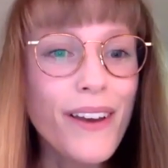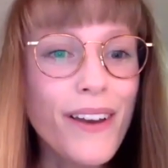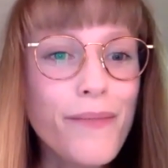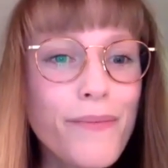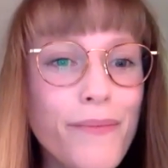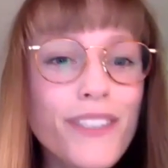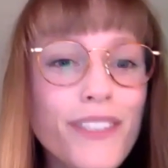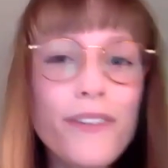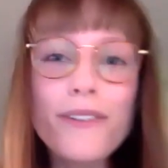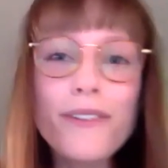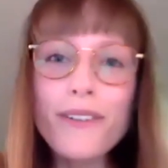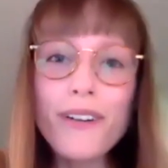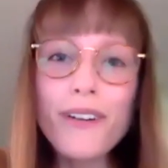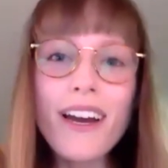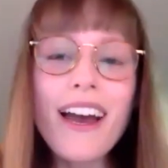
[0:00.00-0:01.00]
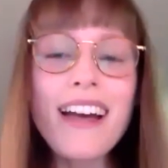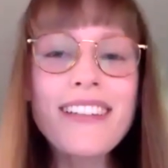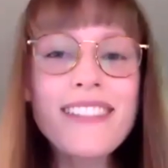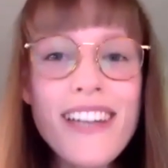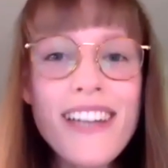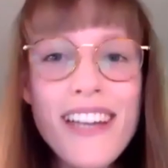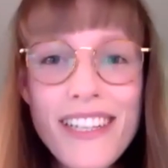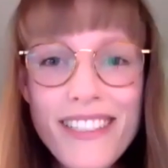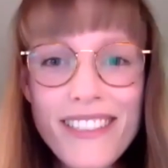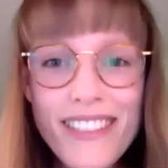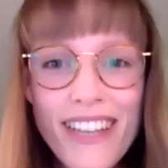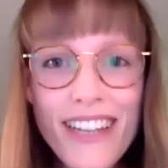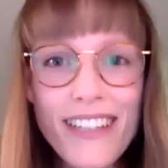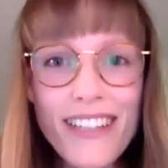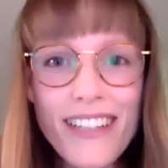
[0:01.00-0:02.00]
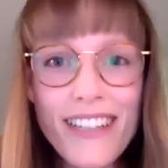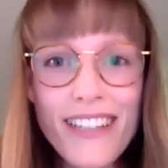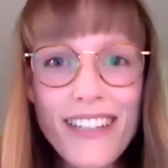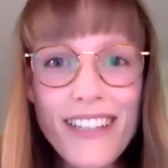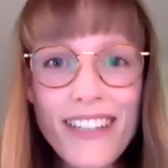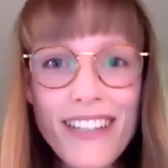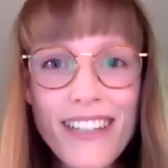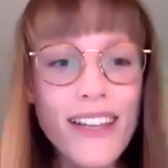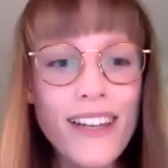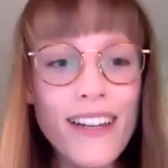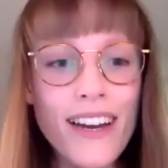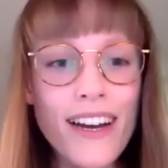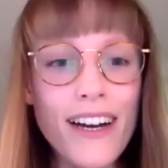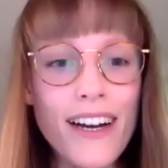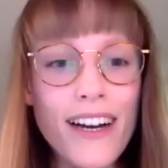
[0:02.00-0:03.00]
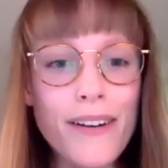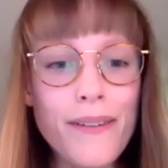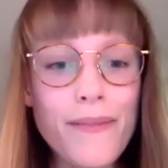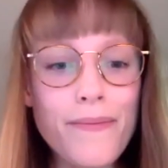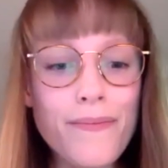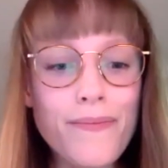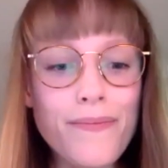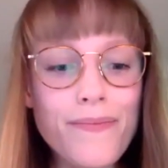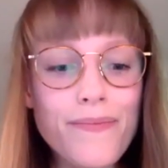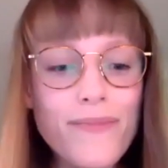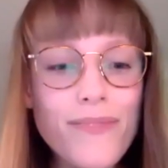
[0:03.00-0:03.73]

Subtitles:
But so, as I understand it, you've been